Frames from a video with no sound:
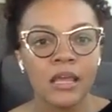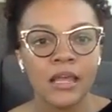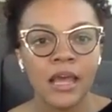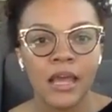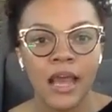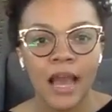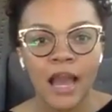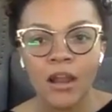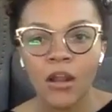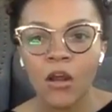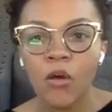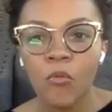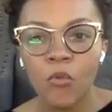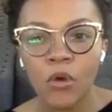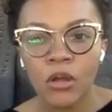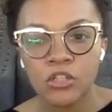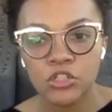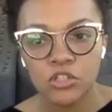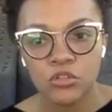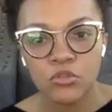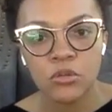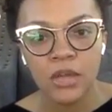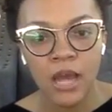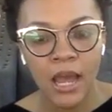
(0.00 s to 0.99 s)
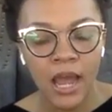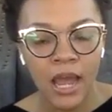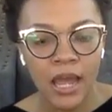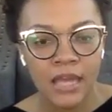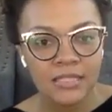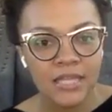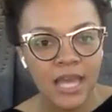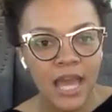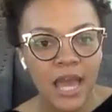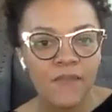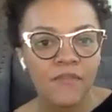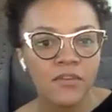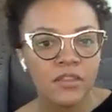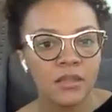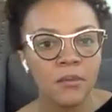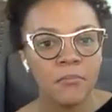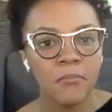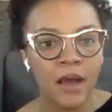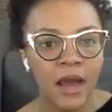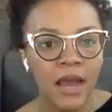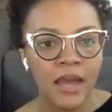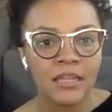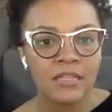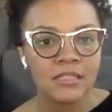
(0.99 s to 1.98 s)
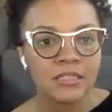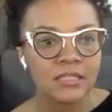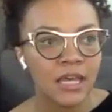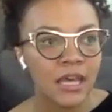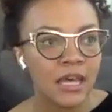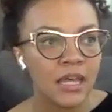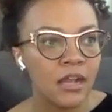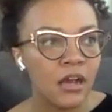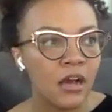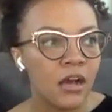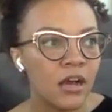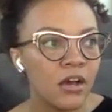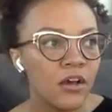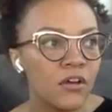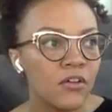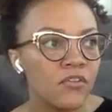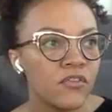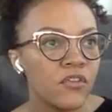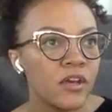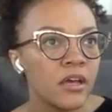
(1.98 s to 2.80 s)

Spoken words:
I don't want you guys having the mindset of,